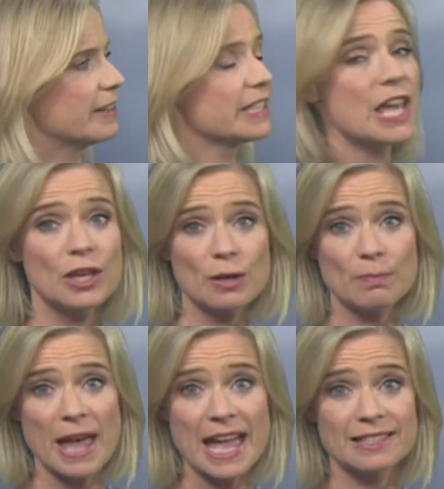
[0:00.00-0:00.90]
areas
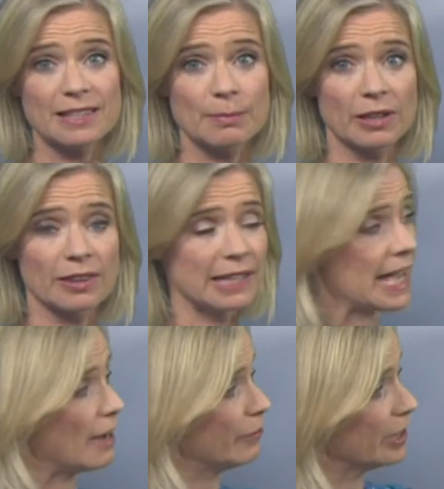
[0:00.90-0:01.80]
compared to the
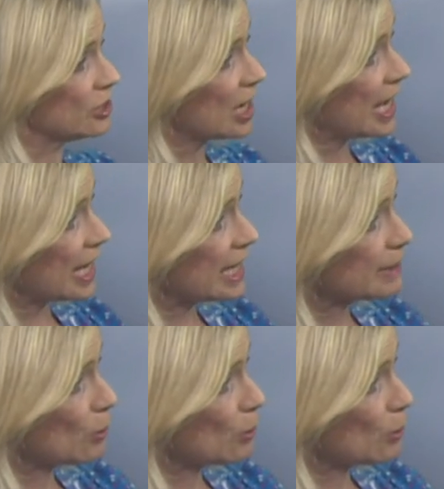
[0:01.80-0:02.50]
monthly average. East